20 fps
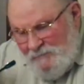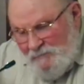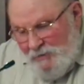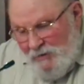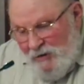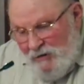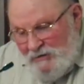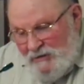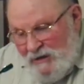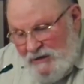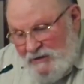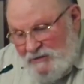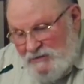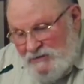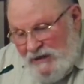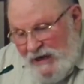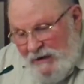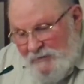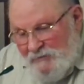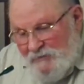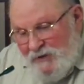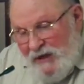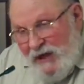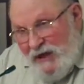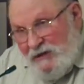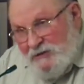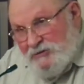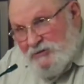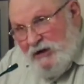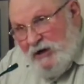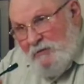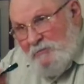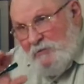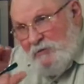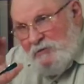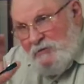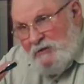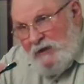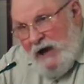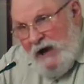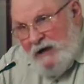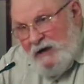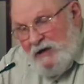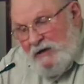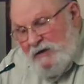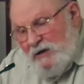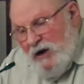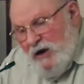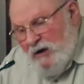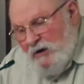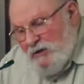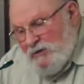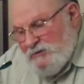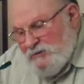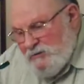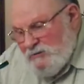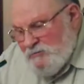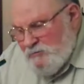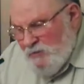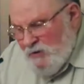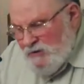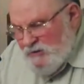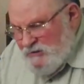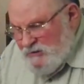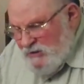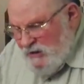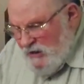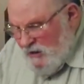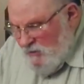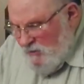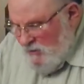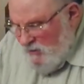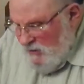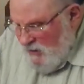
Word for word: Paul did the same thing concerning both light and darkness. Listen to what he said.